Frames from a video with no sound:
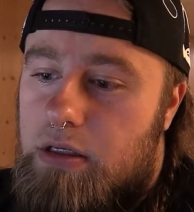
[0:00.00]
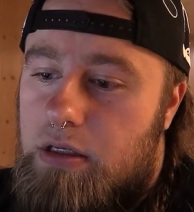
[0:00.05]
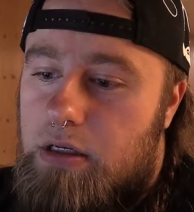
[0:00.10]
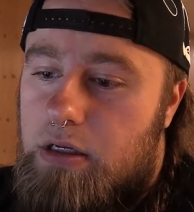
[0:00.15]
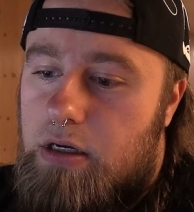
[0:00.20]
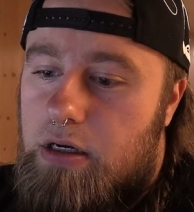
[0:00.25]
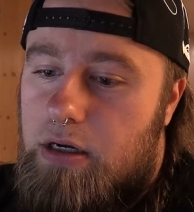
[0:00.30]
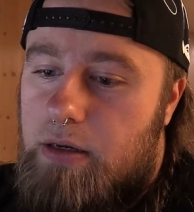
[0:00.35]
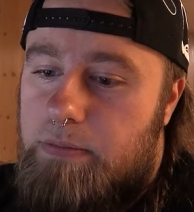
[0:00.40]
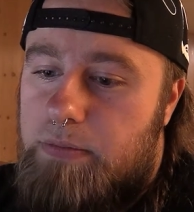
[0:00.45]

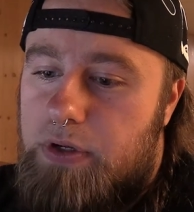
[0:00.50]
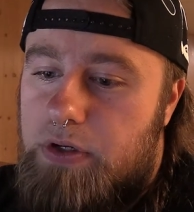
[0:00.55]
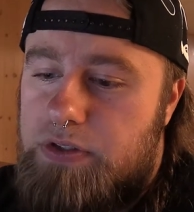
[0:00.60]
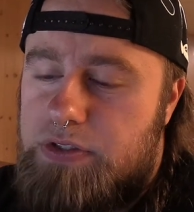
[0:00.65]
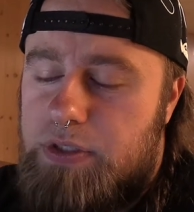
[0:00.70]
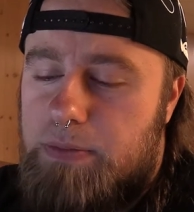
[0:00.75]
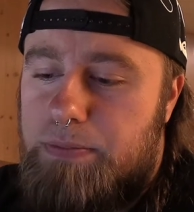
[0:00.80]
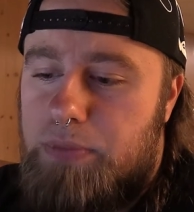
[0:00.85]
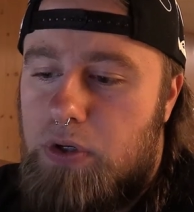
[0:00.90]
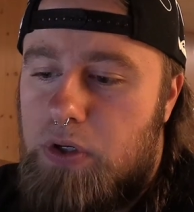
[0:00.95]
There's
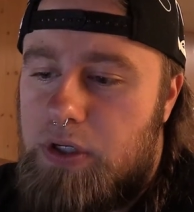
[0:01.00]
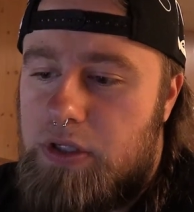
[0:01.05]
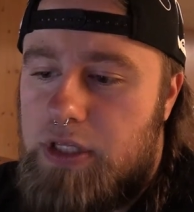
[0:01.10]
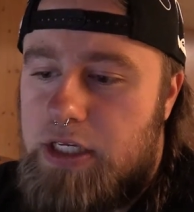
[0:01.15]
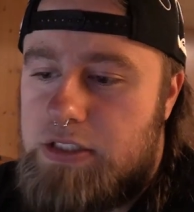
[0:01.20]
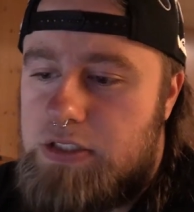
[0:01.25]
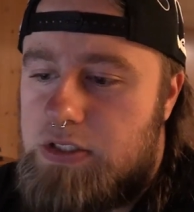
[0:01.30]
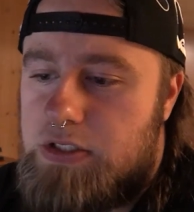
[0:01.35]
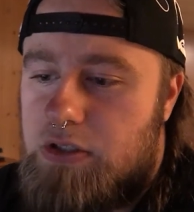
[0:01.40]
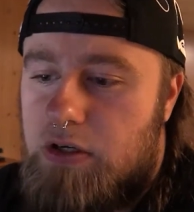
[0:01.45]
a book
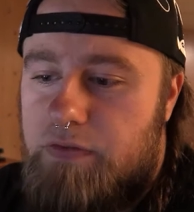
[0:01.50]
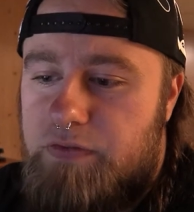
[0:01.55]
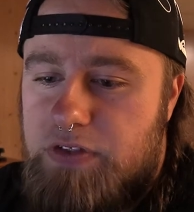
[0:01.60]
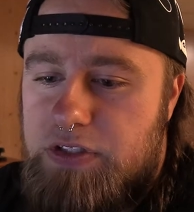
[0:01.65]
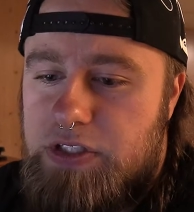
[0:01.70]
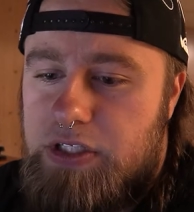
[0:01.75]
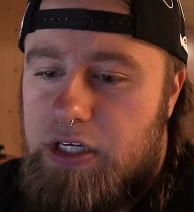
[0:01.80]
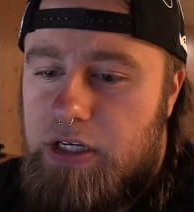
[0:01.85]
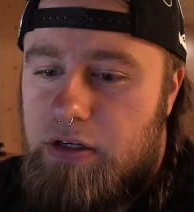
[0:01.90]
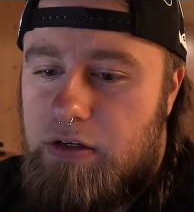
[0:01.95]
that's
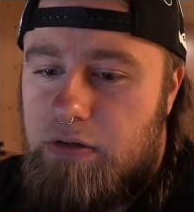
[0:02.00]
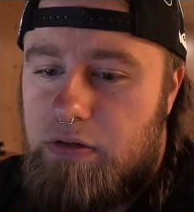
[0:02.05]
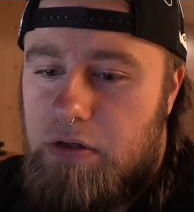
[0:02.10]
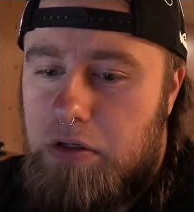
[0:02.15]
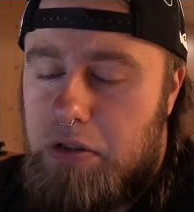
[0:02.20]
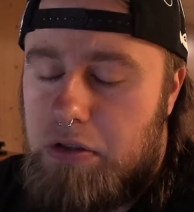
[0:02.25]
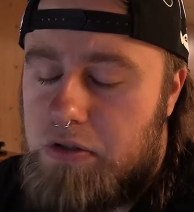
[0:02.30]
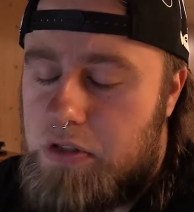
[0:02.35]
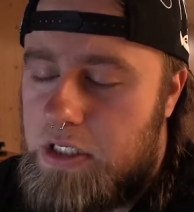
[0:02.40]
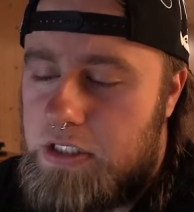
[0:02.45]
surfacing,
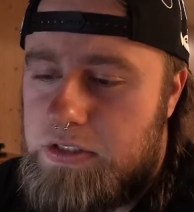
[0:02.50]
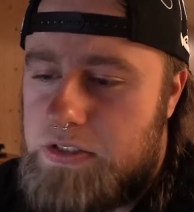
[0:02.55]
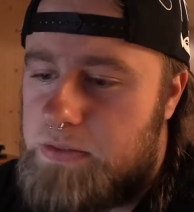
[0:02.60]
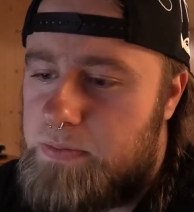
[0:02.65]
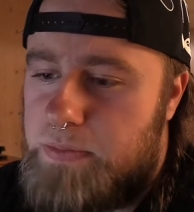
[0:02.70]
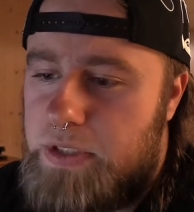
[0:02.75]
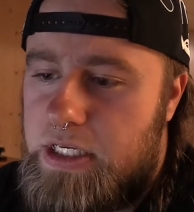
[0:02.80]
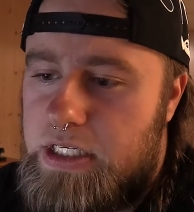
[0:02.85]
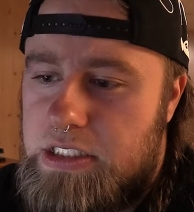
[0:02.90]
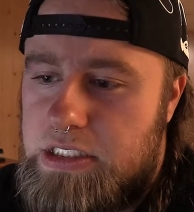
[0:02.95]
or that's
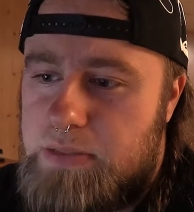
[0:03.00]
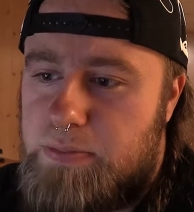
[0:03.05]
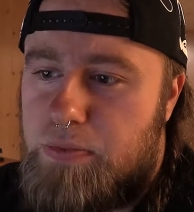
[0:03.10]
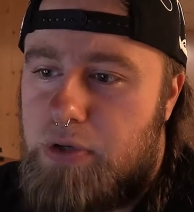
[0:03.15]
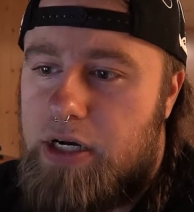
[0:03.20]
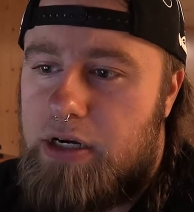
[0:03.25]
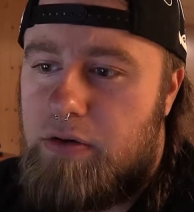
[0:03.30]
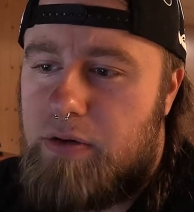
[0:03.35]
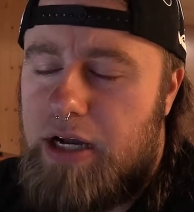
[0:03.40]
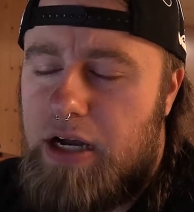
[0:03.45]
being
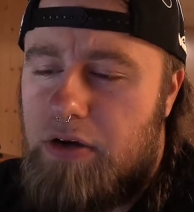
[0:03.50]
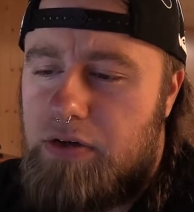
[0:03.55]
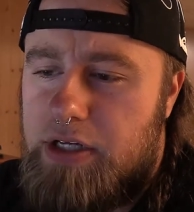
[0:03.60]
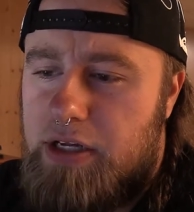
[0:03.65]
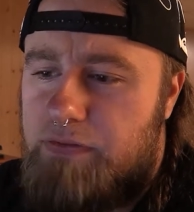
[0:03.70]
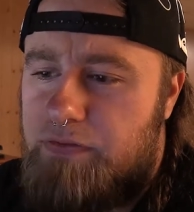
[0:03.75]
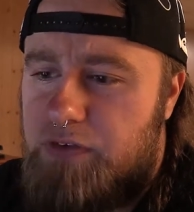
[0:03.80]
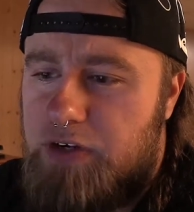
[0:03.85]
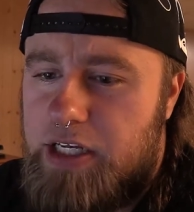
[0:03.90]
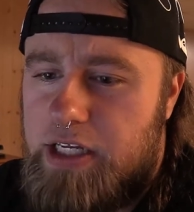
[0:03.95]
spread around, I
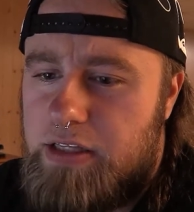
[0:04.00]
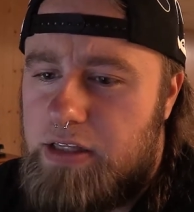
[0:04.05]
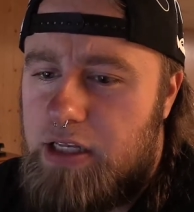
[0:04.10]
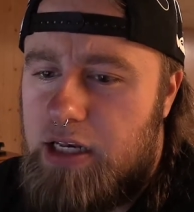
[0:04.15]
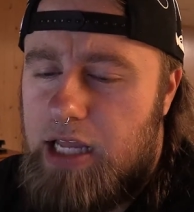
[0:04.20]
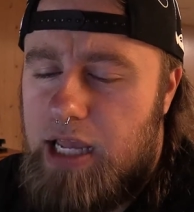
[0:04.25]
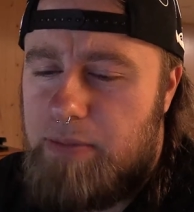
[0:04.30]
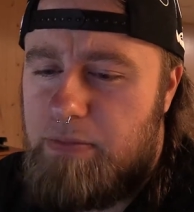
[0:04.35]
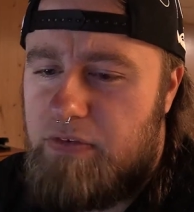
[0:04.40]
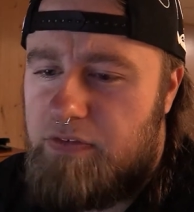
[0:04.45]
forget the
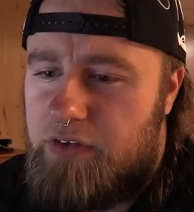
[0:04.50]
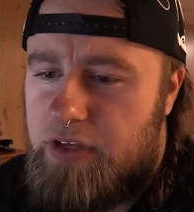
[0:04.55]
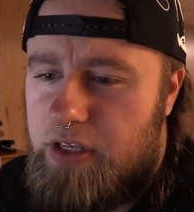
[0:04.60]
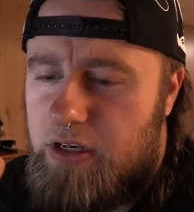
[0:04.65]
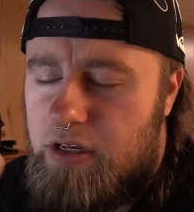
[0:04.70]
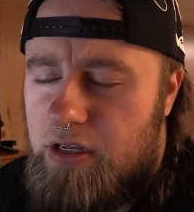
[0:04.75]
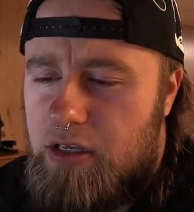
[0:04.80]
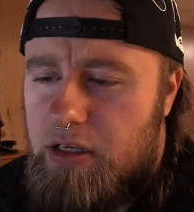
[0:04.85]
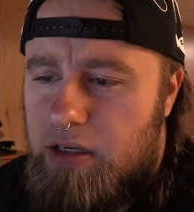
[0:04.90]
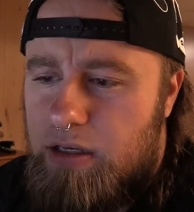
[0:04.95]
name of
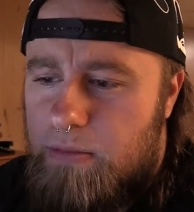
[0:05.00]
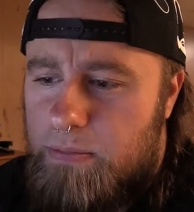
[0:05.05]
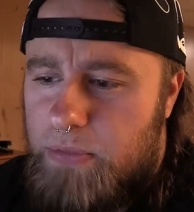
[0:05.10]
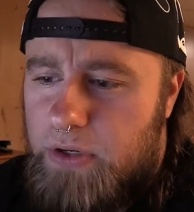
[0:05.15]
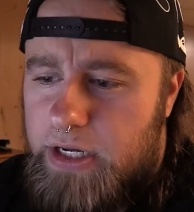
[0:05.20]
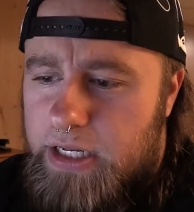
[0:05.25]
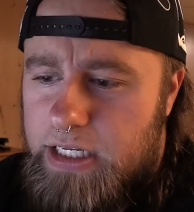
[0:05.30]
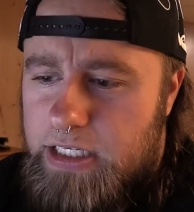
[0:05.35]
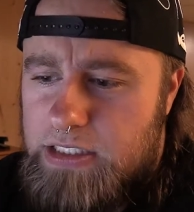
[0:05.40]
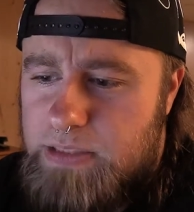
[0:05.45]
it,
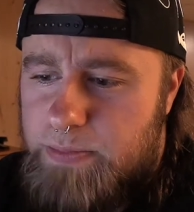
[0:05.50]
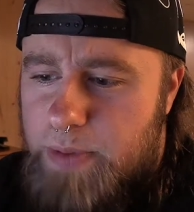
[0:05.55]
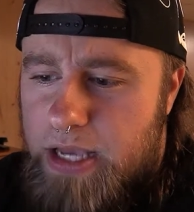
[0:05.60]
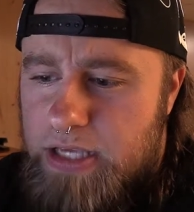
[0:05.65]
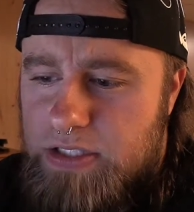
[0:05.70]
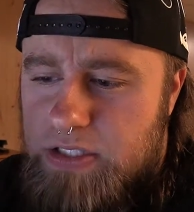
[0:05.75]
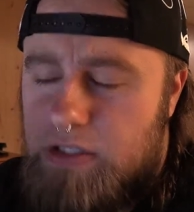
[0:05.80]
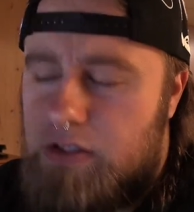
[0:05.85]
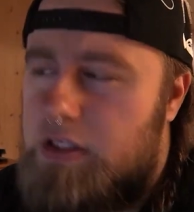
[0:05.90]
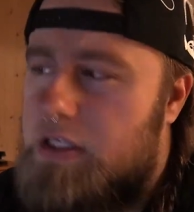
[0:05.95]
but it's
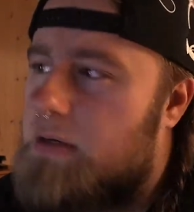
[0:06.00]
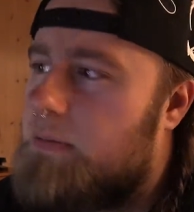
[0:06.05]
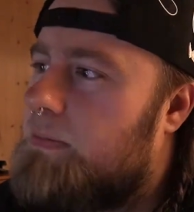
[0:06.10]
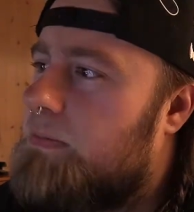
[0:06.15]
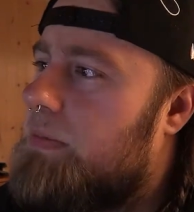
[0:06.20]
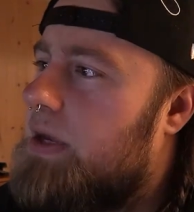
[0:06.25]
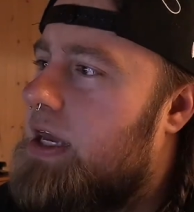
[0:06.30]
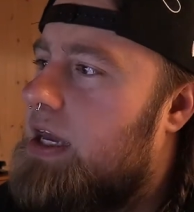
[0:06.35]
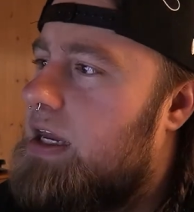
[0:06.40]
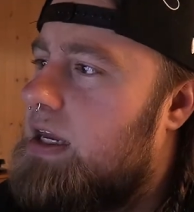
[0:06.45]
basically
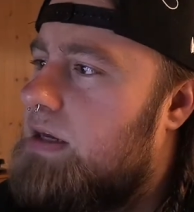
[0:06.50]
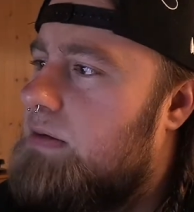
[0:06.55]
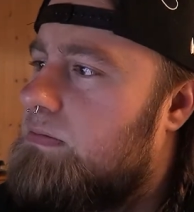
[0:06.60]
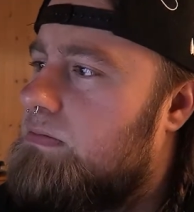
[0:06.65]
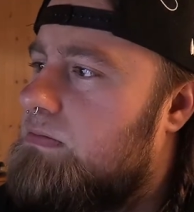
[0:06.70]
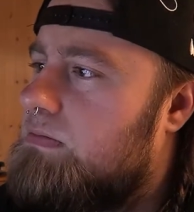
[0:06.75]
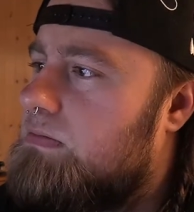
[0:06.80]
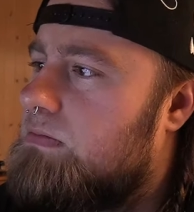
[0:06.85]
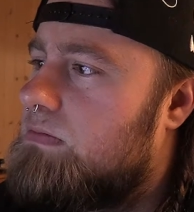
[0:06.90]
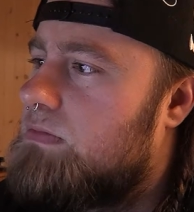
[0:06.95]
a
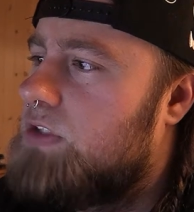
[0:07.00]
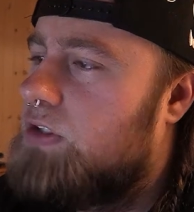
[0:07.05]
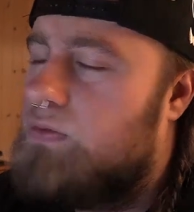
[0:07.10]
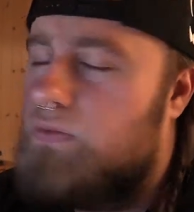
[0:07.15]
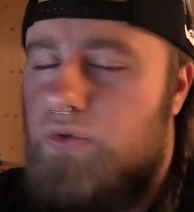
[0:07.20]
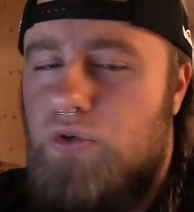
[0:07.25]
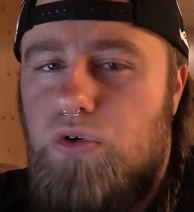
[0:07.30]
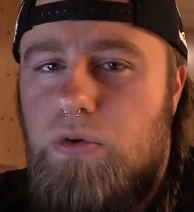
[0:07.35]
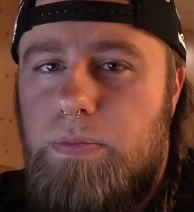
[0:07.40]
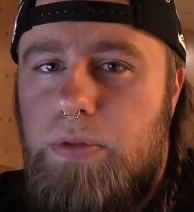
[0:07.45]

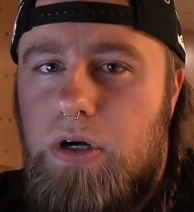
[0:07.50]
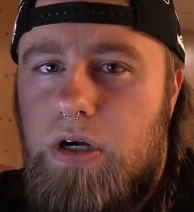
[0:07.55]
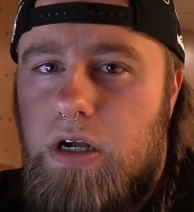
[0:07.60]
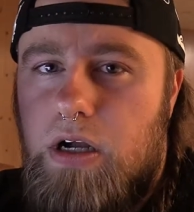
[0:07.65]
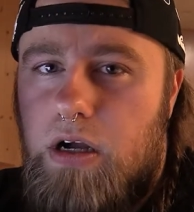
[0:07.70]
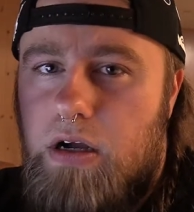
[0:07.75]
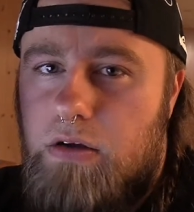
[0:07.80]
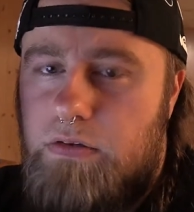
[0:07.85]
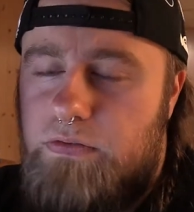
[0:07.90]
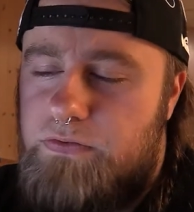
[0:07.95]
rule book
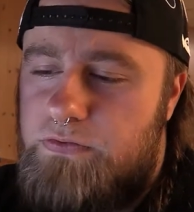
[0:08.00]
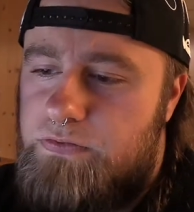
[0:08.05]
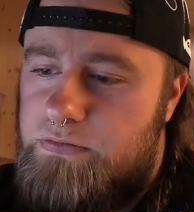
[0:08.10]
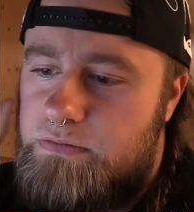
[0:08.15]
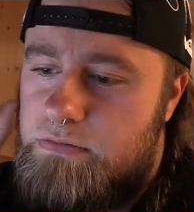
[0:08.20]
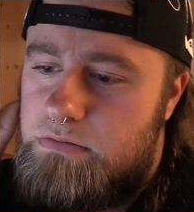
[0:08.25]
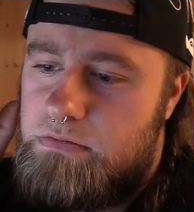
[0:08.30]
of,